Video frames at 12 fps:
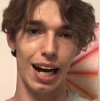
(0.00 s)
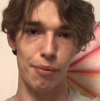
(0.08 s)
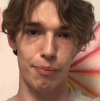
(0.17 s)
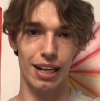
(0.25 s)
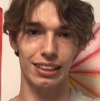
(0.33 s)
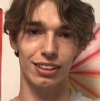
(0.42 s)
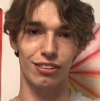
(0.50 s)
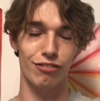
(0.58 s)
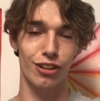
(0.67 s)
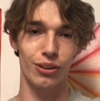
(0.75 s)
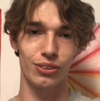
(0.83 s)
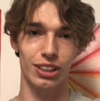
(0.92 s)
I'm passing the
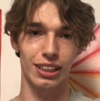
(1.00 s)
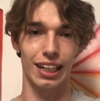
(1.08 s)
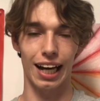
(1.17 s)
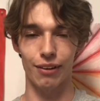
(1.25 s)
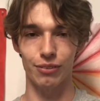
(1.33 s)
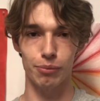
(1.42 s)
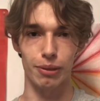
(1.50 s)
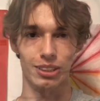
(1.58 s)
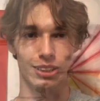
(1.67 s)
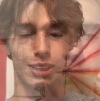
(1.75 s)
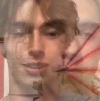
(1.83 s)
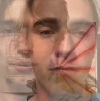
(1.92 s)
phone to the guy with the
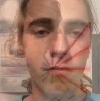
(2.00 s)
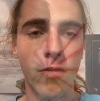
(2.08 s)
best hair.